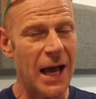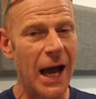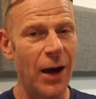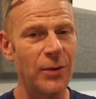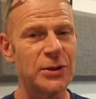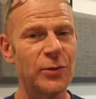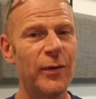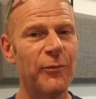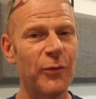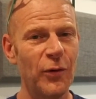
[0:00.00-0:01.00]
how to
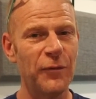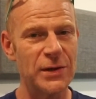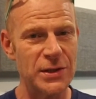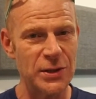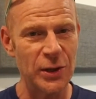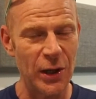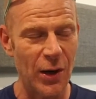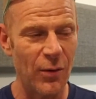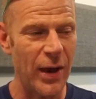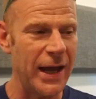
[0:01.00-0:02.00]
improve your
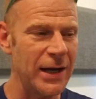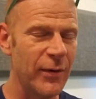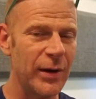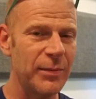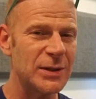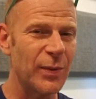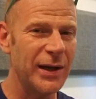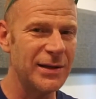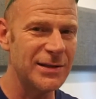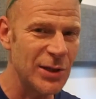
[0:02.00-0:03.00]
studio anywhere
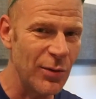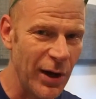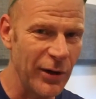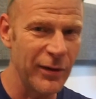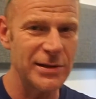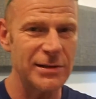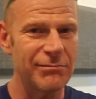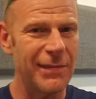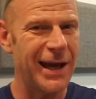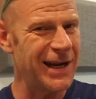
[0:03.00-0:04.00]
between 200
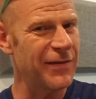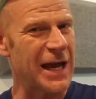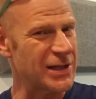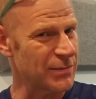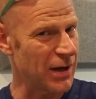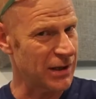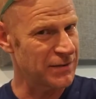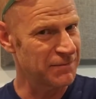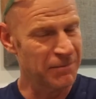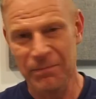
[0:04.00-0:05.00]
and
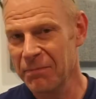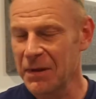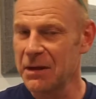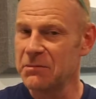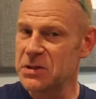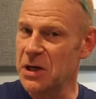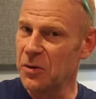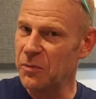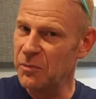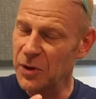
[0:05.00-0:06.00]
$1,000.
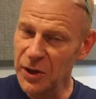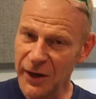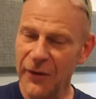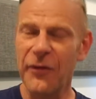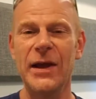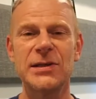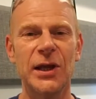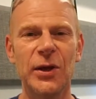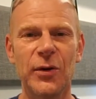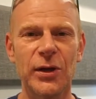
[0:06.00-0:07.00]
So little things
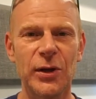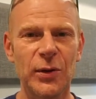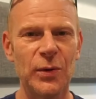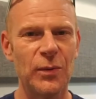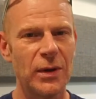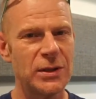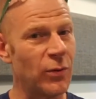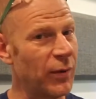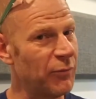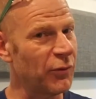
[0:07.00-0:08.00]
that you can do
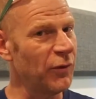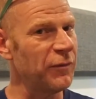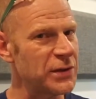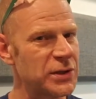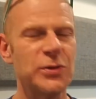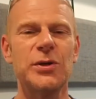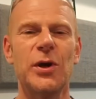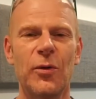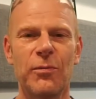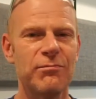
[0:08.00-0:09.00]
to improve your
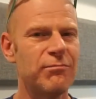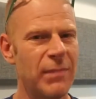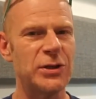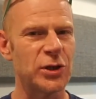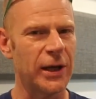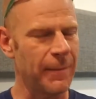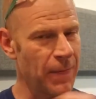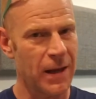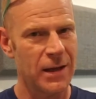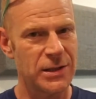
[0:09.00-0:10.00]
studio majorly.
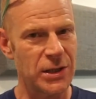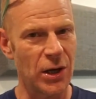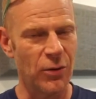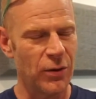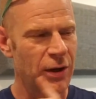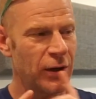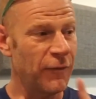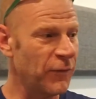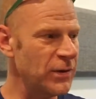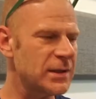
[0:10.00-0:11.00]
So the
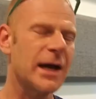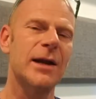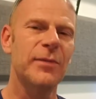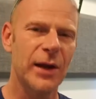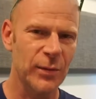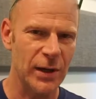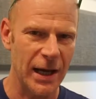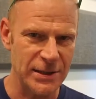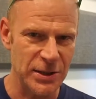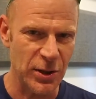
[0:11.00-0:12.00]
first item that I would
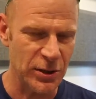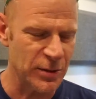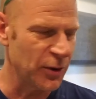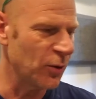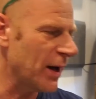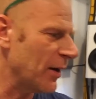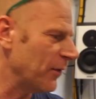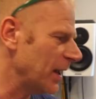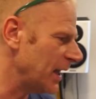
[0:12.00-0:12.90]
like to talk to you about